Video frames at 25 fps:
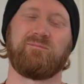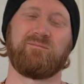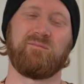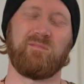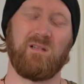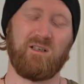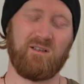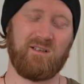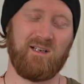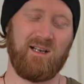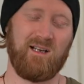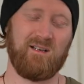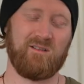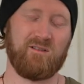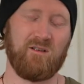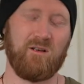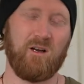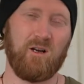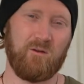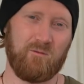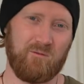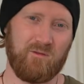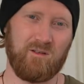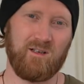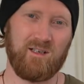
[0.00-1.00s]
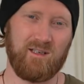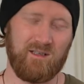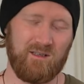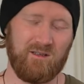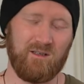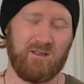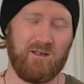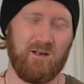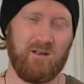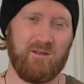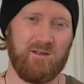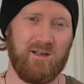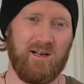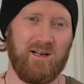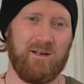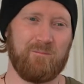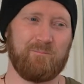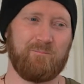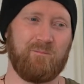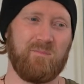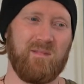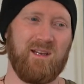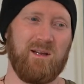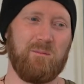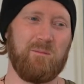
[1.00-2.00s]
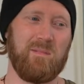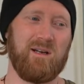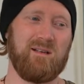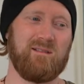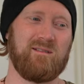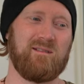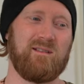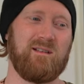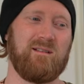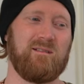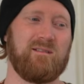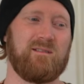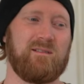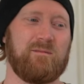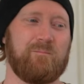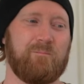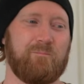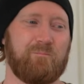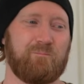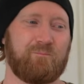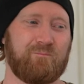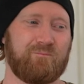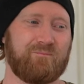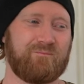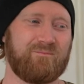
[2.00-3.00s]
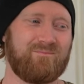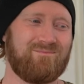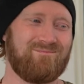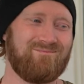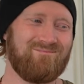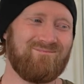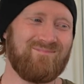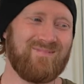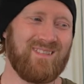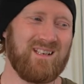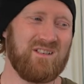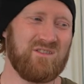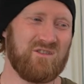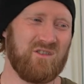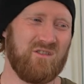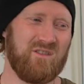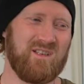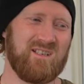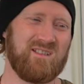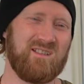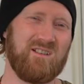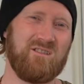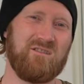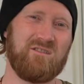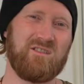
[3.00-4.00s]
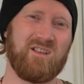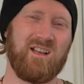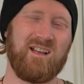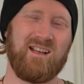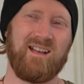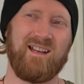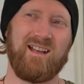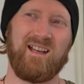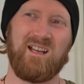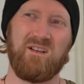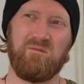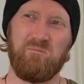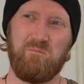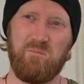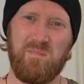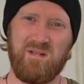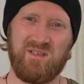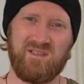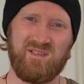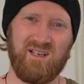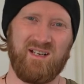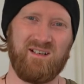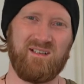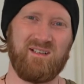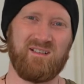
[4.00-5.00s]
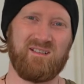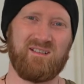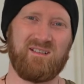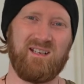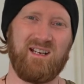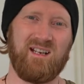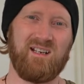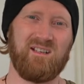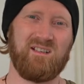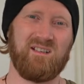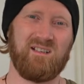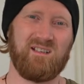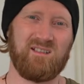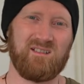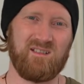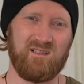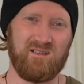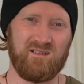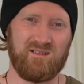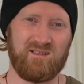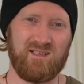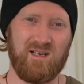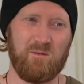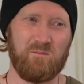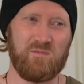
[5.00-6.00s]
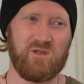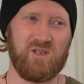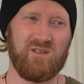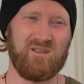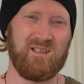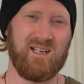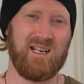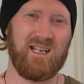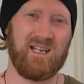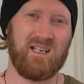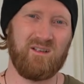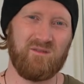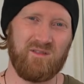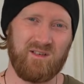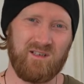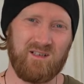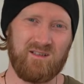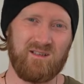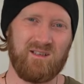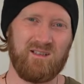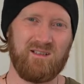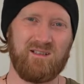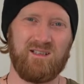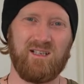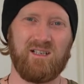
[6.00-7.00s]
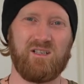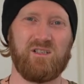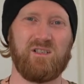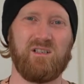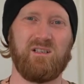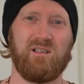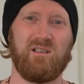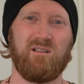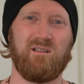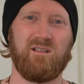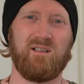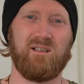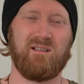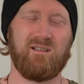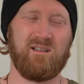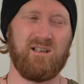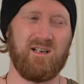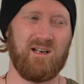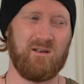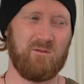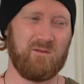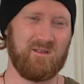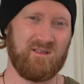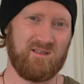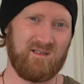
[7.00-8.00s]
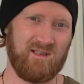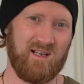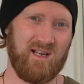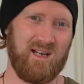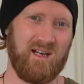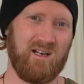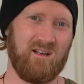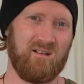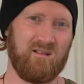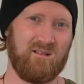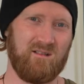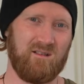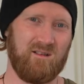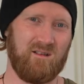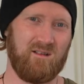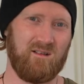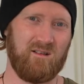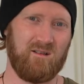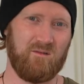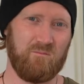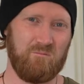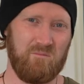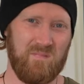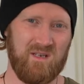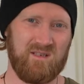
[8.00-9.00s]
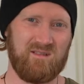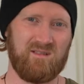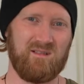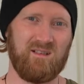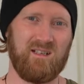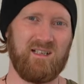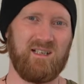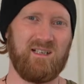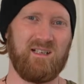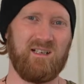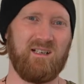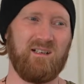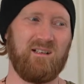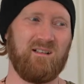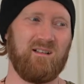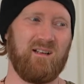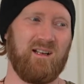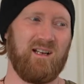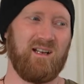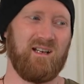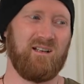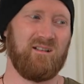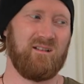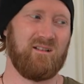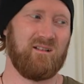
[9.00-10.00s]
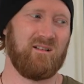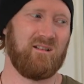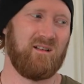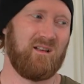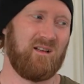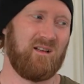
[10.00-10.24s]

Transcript: Okay, so hopefully you got that. That made sense. So there's those misunderstandings and assumptions, even in the dictionary, that I would say are misleading and